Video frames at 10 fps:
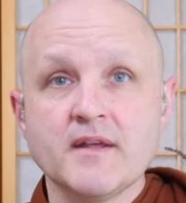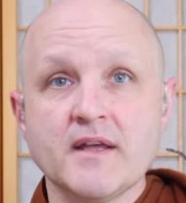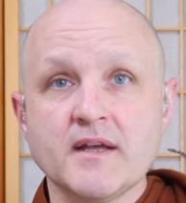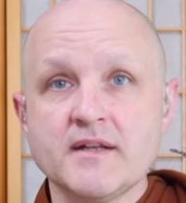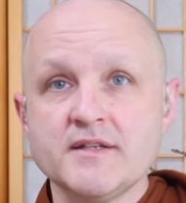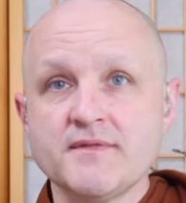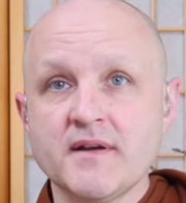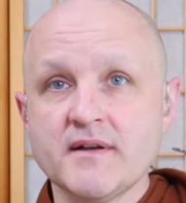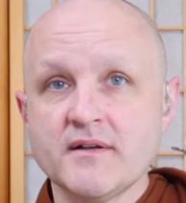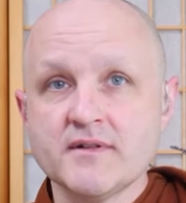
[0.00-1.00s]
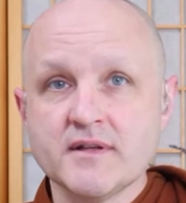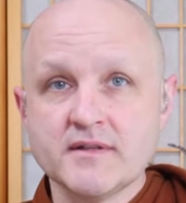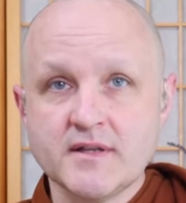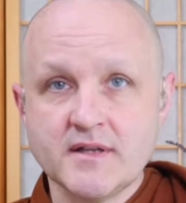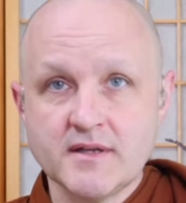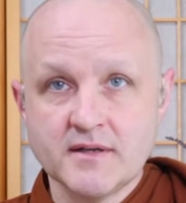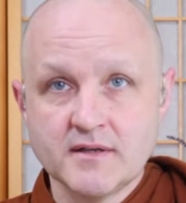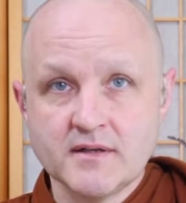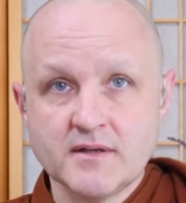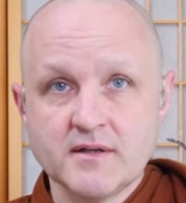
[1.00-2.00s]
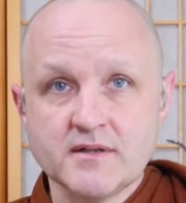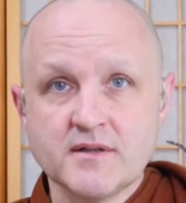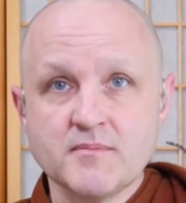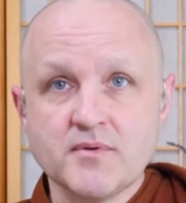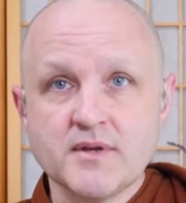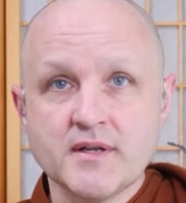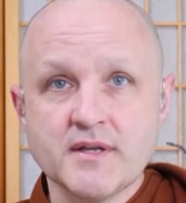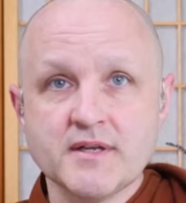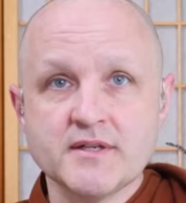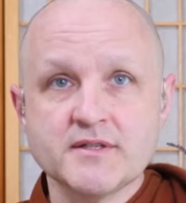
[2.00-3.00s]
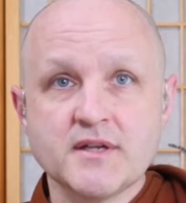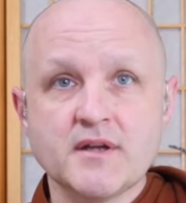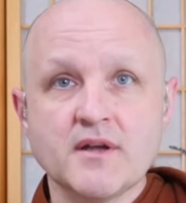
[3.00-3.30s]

and he's found out that the Buddha is